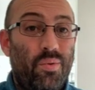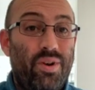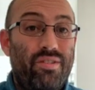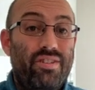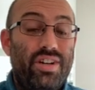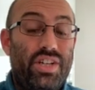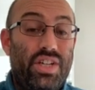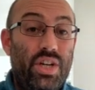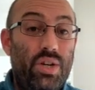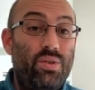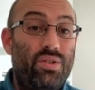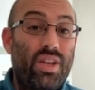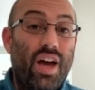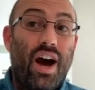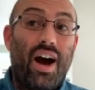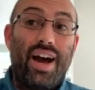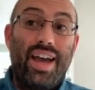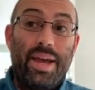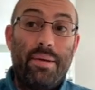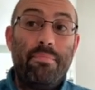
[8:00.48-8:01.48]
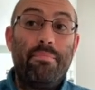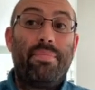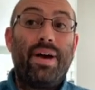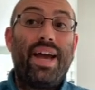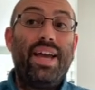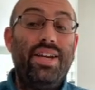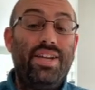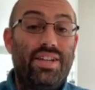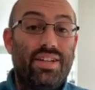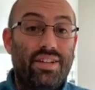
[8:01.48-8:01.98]
We reduce our
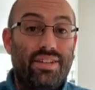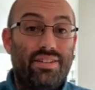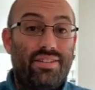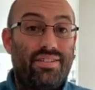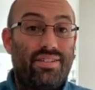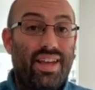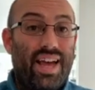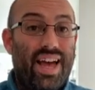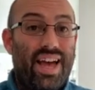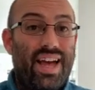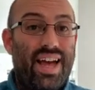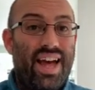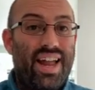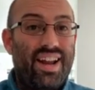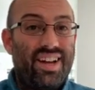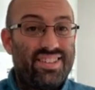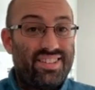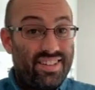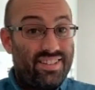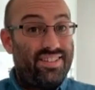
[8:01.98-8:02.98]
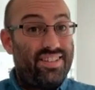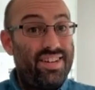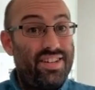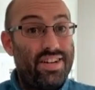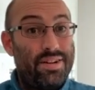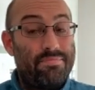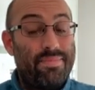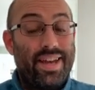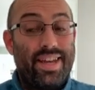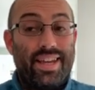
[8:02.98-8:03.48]
impatience and our
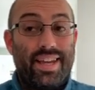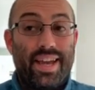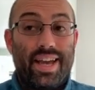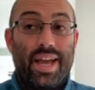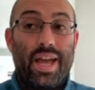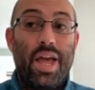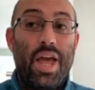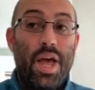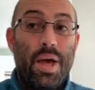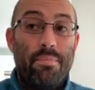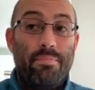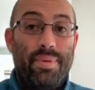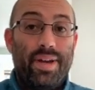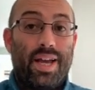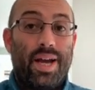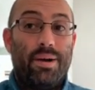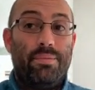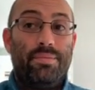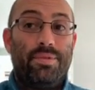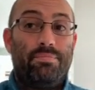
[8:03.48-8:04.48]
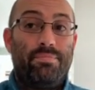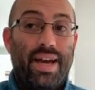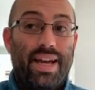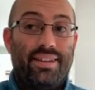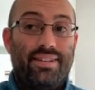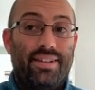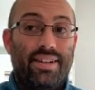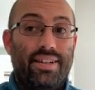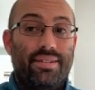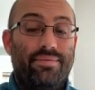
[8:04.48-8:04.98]
decision making becomes
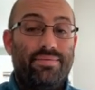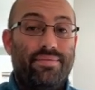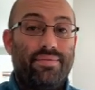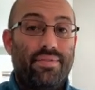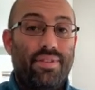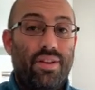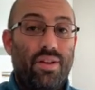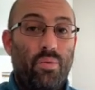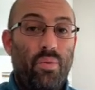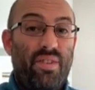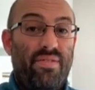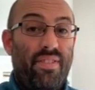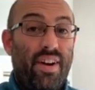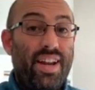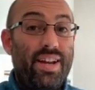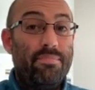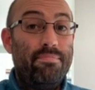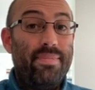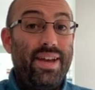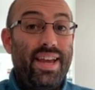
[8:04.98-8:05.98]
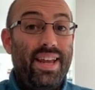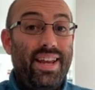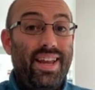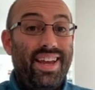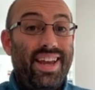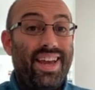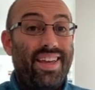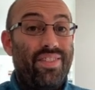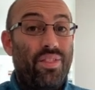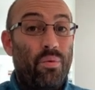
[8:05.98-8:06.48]
better. We find
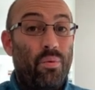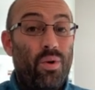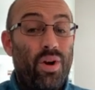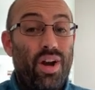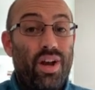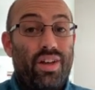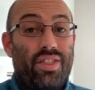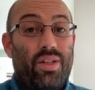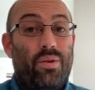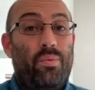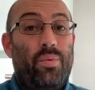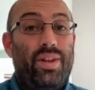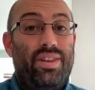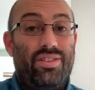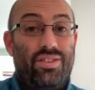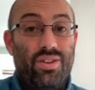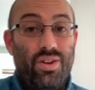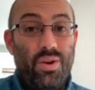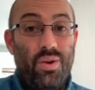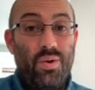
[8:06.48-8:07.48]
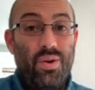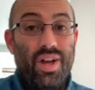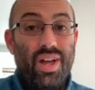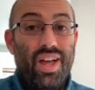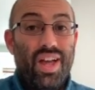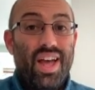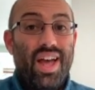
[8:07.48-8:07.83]
meaning in the work that we do.